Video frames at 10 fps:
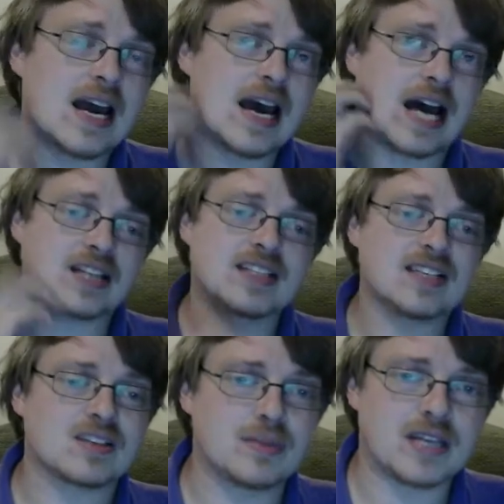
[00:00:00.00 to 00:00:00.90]
And I think this
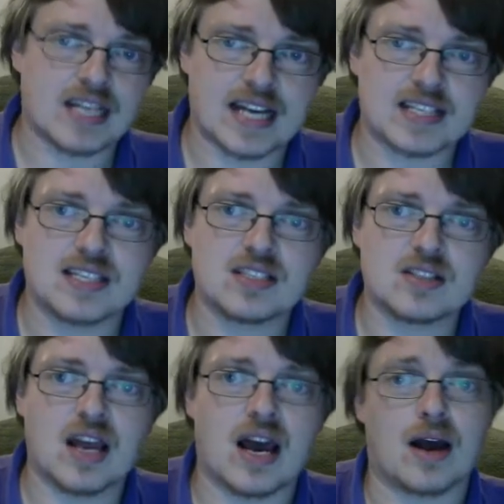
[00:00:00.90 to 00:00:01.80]
can be connected
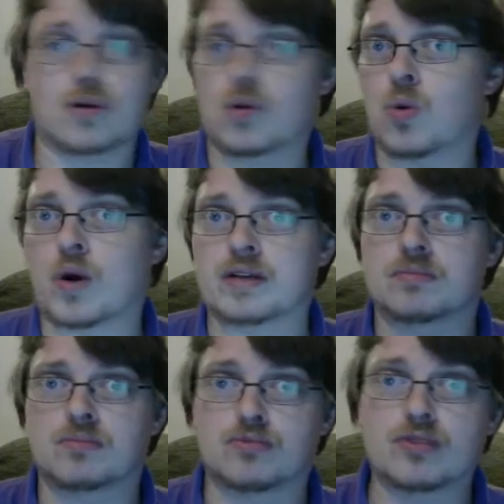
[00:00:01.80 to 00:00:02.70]
quite
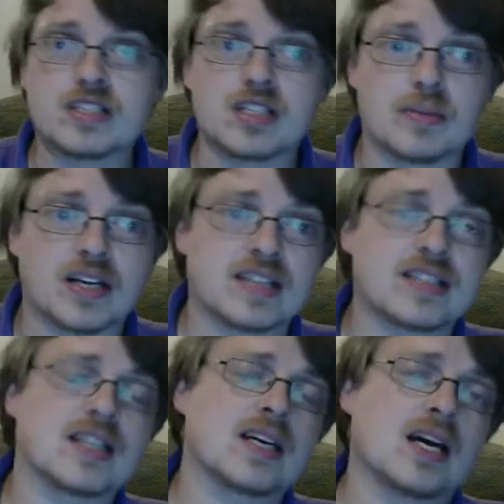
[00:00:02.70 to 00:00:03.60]
reasonably, I
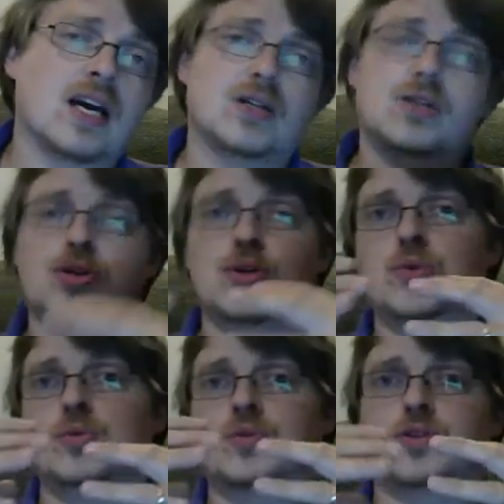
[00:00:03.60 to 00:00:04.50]
think, to
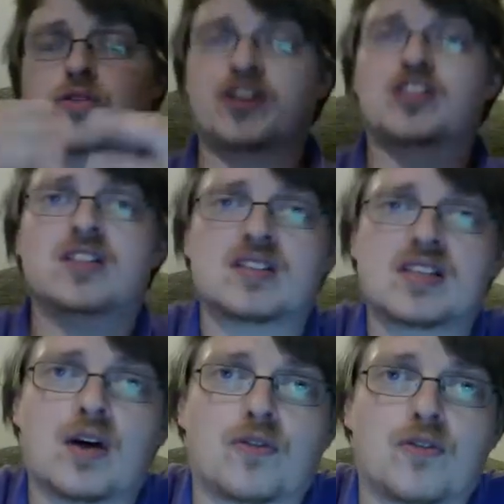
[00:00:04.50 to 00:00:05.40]
the fiction itself.